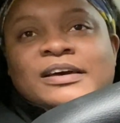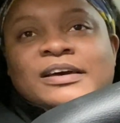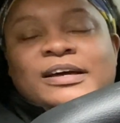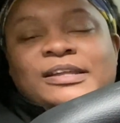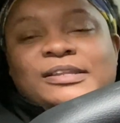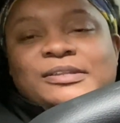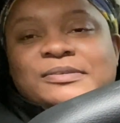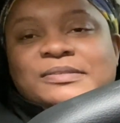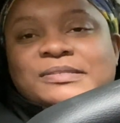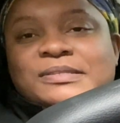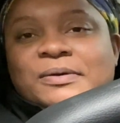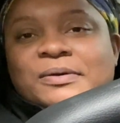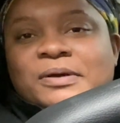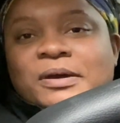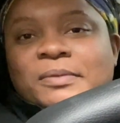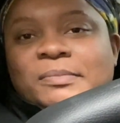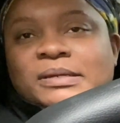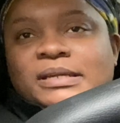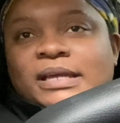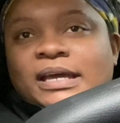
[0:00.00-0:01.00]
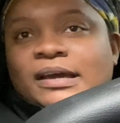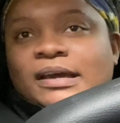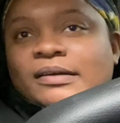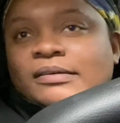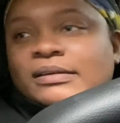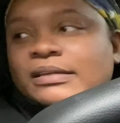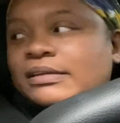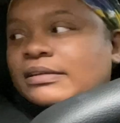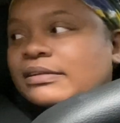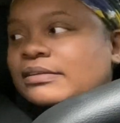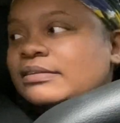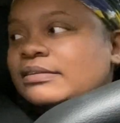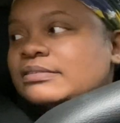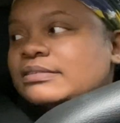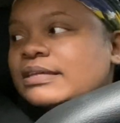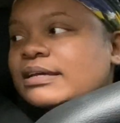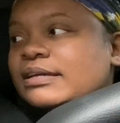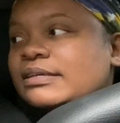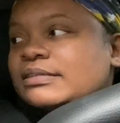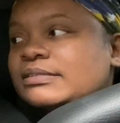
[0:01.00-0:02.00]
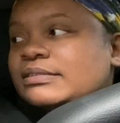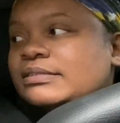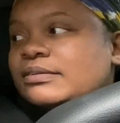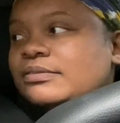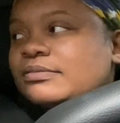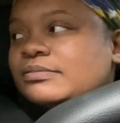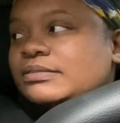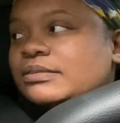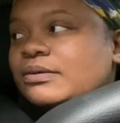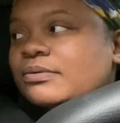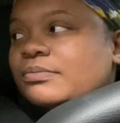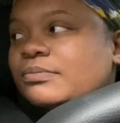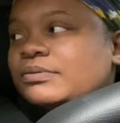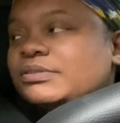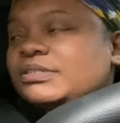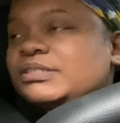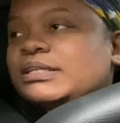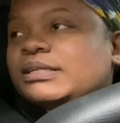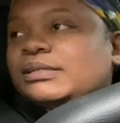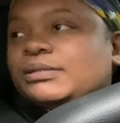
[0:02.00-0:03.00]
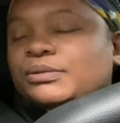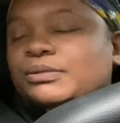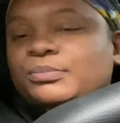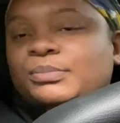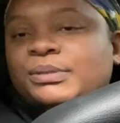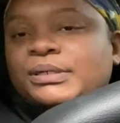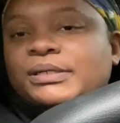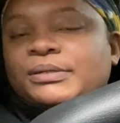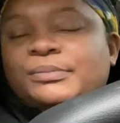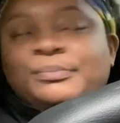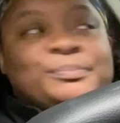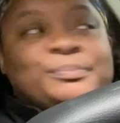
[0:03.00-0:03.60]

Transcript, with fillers: a little snow coming down and it looks like it's still snowing just a little bit